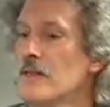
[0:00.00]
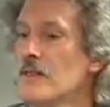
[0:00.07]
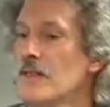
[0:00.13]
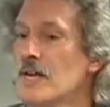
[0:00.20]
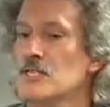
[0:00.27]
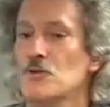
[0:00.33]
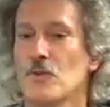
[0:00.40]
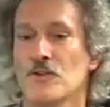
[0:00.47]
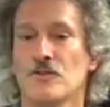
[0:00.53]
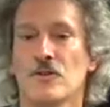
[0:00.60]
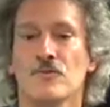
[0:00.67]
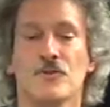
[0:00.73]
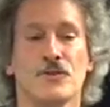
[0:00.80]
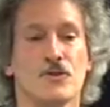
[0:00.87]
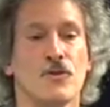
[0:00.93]
That's when you
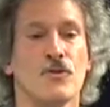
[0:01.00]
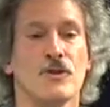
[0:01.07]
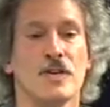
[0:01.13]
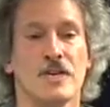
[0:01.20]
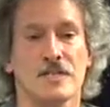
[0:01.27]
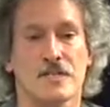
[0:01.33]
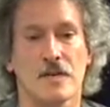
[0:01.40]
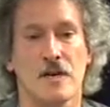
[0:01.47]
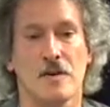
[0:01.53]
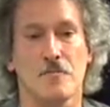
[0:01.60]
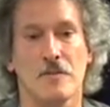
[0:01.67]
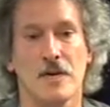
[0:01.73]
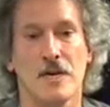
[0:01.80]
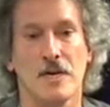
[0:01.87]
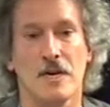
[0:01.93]
know the dawn has
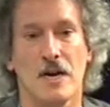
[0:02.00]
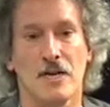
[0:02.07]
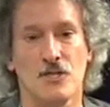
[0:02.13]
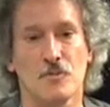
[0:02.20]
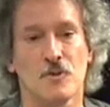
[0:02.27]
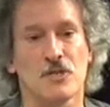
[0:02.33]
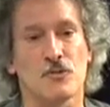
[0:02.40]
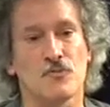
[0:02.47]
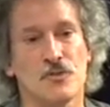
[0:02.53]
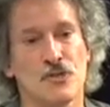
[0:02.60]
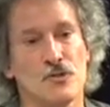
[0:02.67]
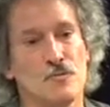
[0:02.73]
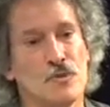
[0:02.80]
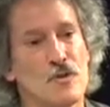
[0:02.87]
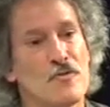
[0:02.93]
come and you must
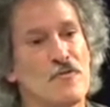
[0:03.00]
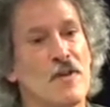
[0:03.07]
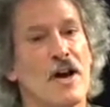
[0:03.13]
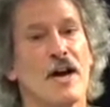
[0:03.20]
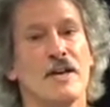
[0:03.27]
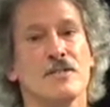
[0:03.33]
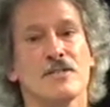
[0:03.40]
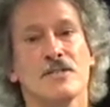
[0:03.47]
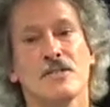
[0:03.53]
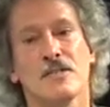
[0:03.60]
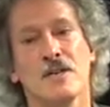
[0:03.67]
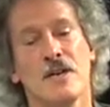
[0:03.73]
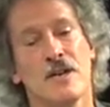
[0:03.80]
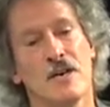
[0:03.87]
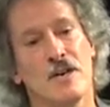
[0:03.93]
resume your
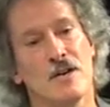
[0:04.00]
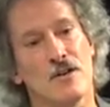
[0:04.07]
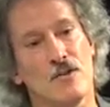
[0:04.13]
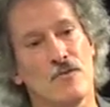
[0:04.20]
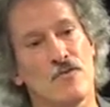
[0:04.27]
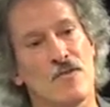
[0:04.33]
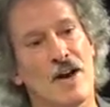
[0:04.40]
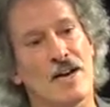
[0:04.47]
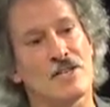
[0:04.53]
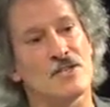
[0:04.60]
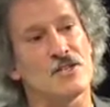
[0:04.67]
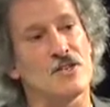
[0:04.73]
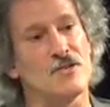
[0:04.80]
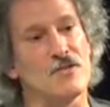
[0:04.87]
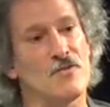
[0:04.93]
fast. You
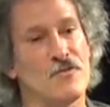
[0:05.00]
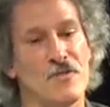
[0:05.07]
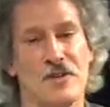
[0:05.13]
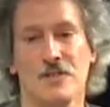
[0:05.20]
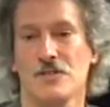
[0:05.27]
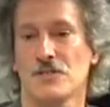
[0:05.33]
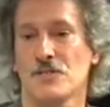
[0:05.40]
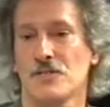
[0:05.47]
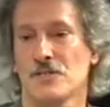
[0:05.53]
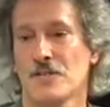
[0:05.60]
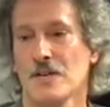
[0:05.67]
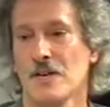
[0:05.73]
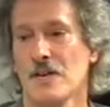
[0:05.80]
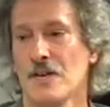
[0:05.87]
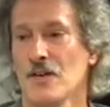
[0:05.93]
fast and you feast.
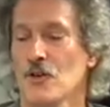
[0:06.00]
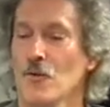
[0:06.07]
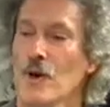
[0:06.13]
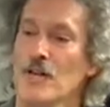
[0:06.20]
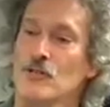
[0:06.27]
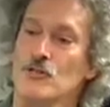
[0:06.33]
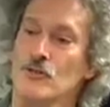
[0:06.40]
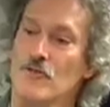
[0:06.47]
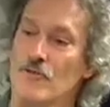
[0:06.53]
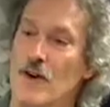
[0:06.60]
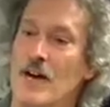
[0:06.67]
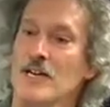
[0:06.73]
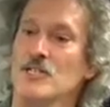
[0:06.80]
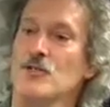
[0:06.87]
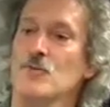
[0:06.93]
You end your
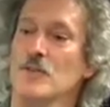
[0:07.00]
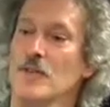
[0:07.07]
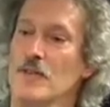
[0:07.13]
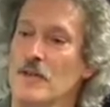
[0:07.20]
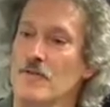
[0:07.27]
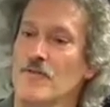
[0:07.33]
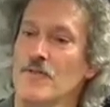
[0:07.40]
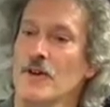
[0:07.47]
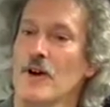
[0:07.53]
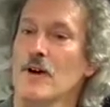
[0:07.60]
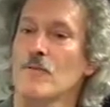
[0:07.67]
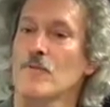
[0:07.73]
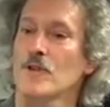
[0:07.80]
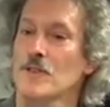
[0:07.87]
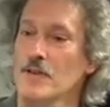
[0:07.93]
fast with
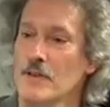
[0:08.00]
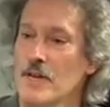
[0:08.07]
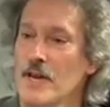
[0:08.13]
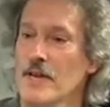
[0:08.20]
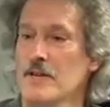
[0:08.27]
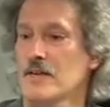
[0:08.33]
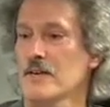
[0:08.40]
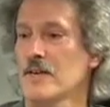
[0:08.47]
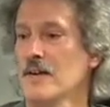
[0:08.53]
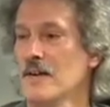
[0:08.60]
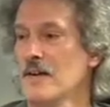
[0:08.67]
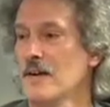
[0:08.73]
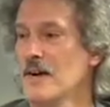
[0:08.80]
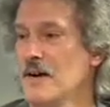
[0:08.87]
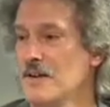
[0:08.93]
iftar, with a date,
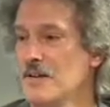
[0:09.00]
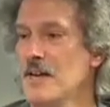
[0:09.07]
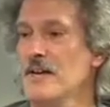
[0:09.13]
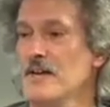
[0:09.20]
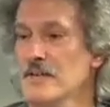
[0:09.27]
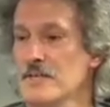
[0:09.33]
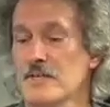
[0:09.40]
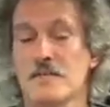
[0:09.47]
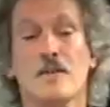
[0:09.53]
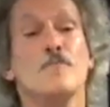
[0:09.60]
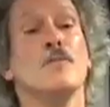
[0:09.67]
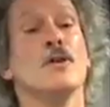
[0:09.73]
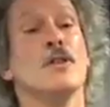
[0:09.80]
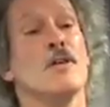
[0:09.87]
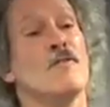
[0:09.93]
a
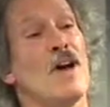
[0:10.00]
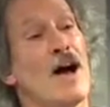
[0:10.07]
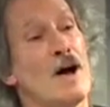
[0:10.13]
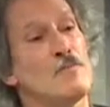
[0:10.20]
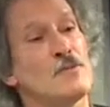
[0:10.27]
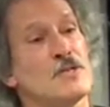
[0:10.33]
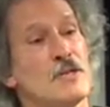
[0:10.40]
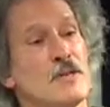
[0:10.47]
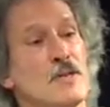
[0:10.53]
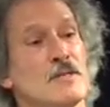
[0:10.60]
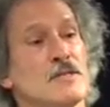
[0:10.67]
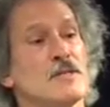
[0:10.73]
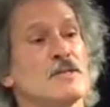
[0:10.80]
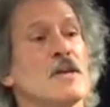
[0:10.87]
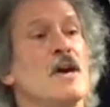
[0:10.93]
symbol of
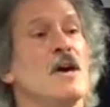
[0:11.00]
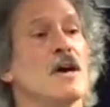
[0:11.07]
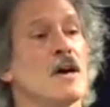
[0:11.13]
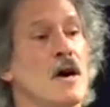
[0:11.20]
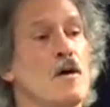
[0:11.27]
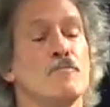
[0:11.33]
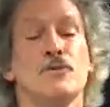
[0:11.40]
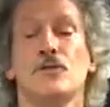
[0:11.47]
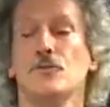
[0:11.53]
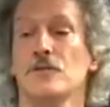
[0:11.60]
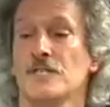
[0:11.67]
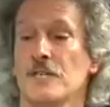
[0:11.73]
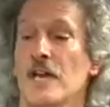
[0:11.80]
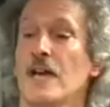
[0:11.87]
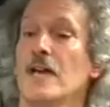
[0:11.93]
abstinence come to
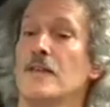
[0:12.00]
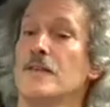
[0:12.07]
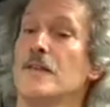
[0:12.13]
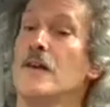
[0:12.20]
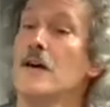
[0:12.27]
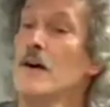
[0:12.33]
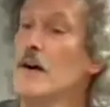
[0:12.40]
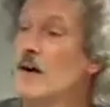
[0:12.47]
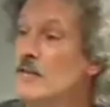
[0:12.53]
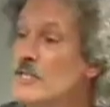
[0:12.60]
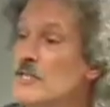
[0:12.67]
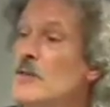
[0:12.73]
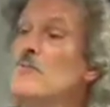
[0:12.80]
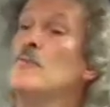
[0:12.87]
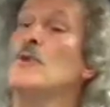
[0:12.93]
its end, a
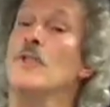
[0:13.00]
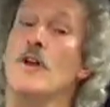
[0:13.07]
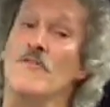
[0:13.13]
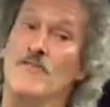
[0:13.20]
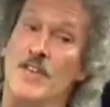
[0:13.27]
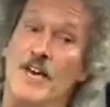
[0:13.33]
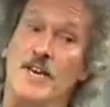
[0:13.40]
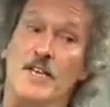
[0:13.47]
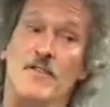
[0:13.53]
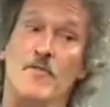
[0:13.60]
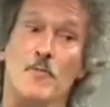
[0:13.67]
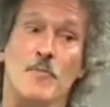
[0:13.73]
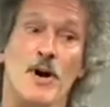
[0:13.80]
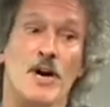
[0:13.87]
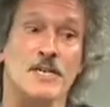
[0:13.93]
symbol of negative
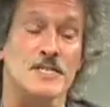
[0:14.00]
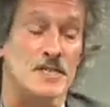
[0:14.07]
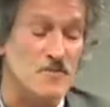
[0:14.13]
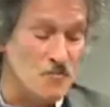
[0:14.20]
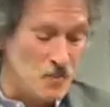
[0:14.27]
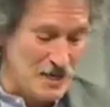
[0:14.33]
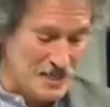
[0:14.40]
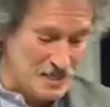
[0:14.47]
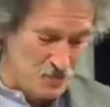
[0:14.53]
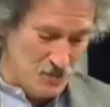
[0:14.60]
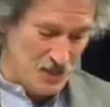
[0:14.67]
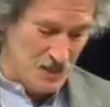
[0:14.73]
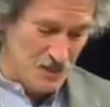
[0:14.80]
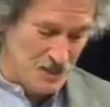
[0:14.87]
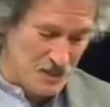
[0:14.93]
and positive
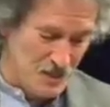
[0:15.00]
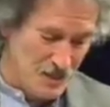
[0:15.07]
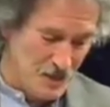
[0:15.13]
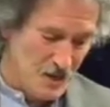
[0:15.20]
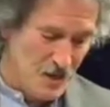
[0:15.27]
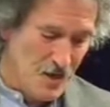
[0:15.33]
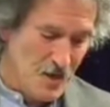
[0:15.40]
possibility,